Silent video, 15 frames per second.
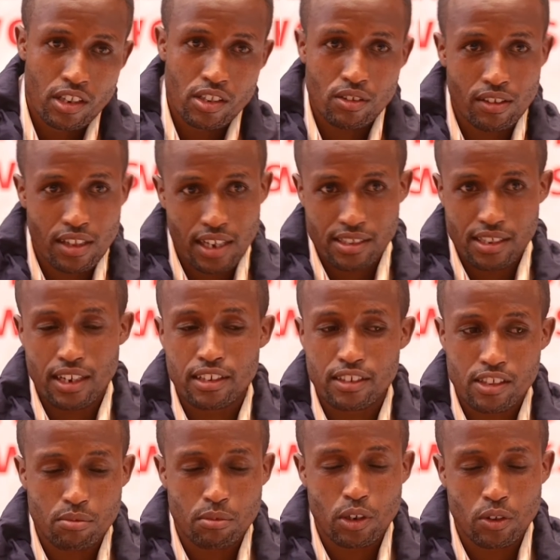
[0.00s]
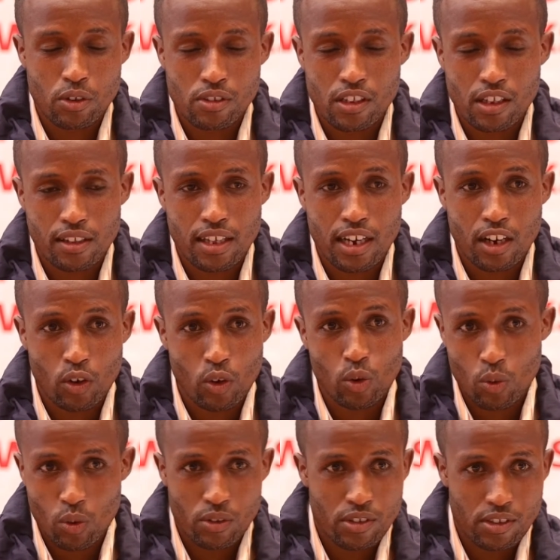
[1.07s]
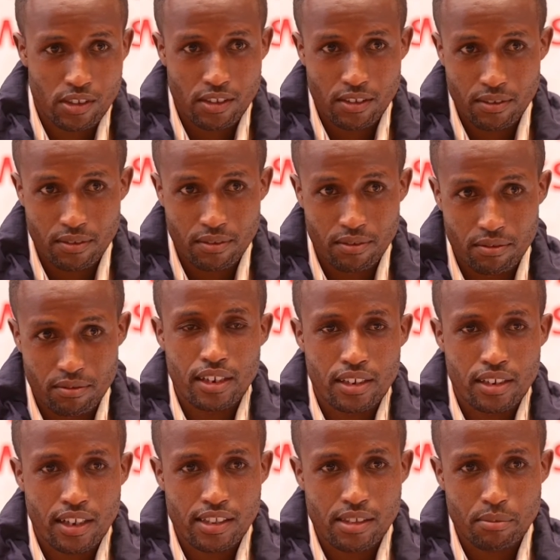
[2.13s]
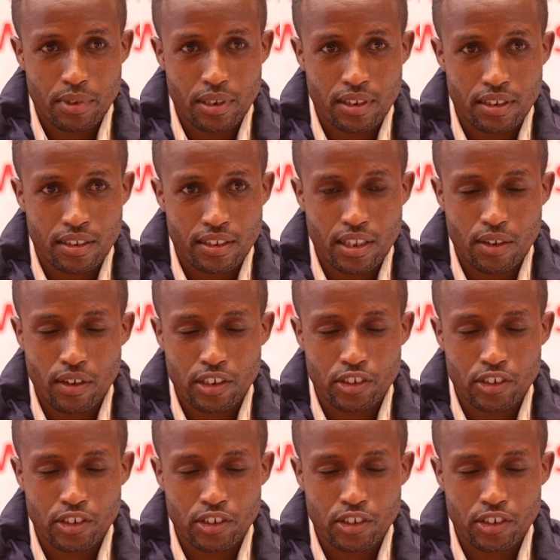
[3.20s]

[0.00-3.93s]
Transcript: So there are challenges because there are no rules. It has been, the